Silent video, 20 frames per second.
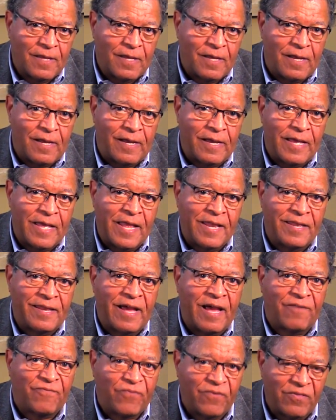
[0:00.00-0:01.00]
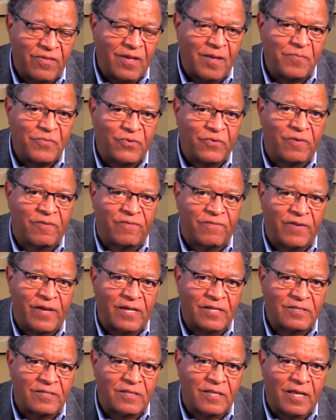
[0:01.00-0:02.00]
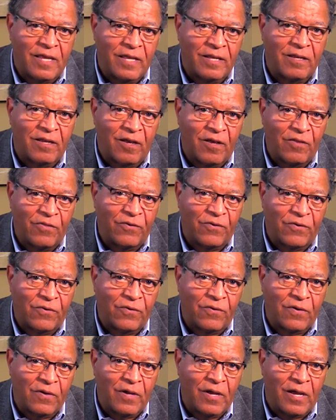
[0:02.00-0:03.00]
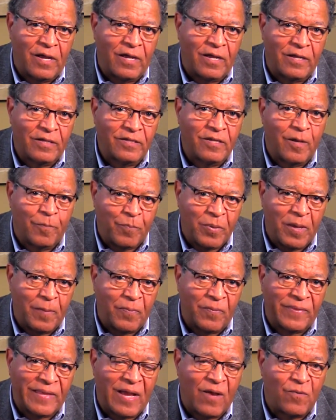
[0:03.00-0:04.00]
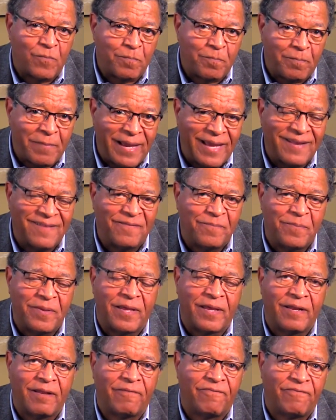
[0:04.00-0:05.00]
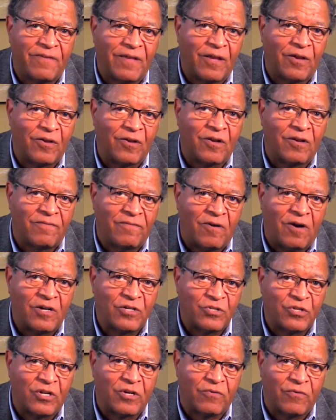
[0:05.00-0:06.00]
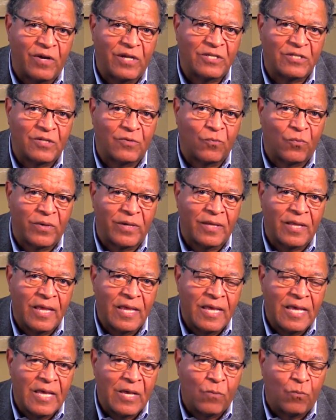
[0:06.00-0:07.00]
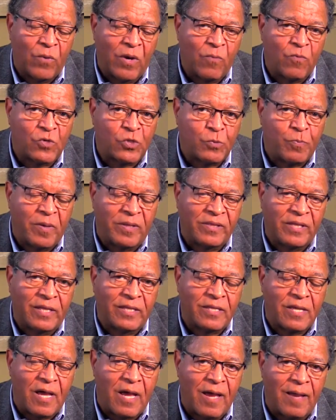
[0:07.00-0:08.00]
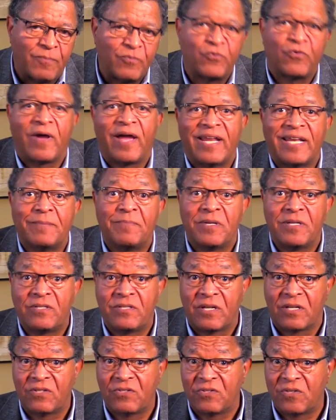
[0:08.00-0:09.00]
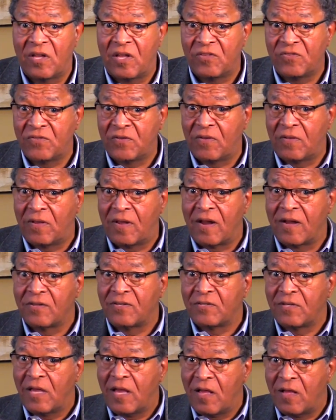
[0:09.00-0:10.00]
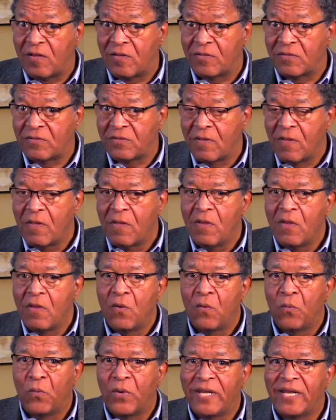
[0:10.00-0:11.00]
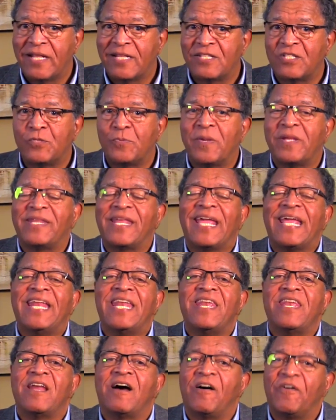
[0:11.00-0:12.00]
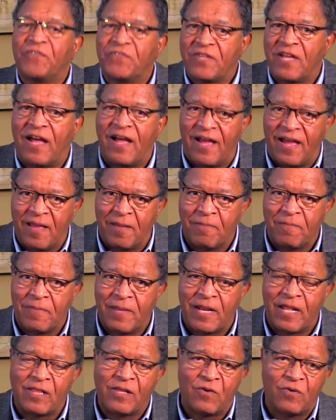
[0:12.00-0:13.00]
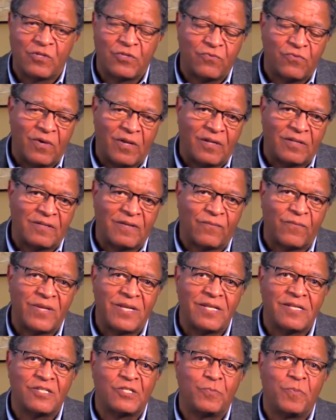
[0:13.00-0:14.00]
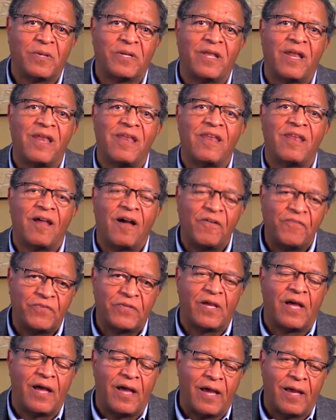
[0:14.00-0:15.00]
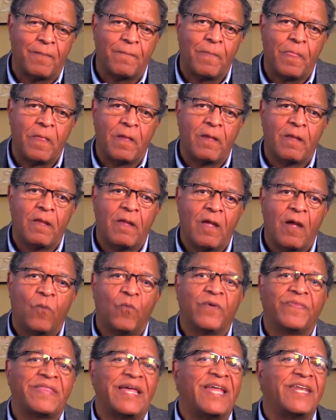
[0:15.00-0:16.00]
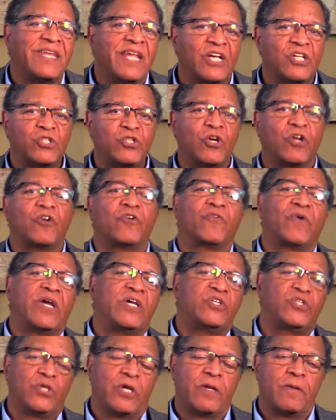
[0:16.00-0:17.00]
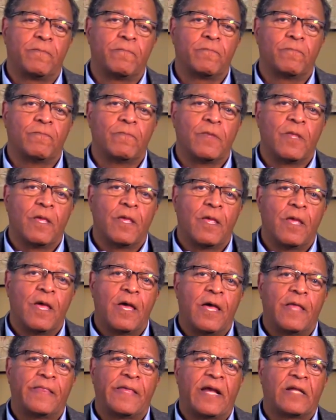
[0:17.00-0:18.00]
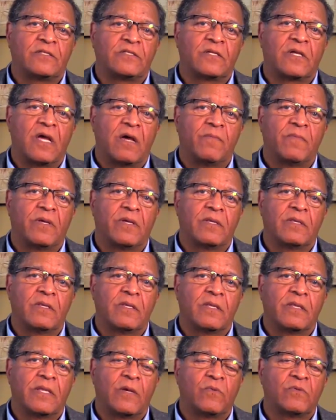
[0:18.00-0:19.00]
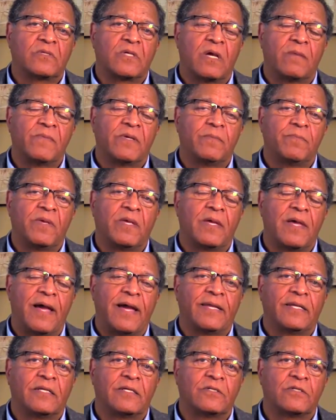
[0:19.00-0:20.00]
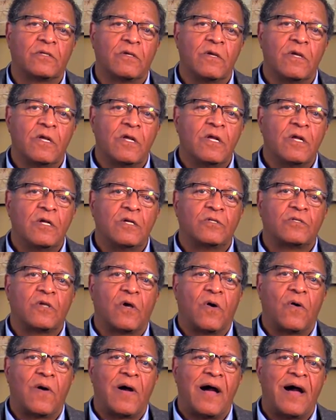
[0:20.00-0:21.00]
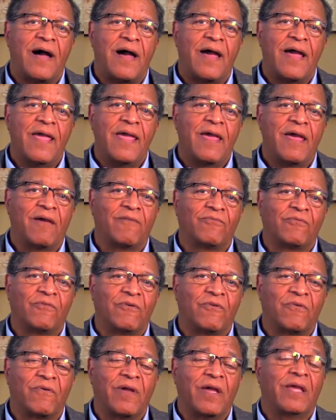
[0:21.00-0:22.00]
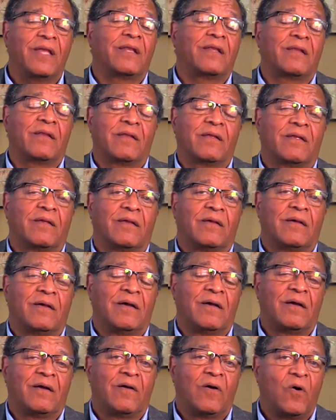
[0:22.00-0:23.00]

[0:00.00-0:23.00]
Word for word: uh, and not for them to invest in other uh, young people. That might have been a failure of our generation. We we were spending time trying to be successful ourselves we didn't spend enough time, and I know it's relative, we didn't spend enough time with that next generation that's coming, that was coming behind us. So I have great uh,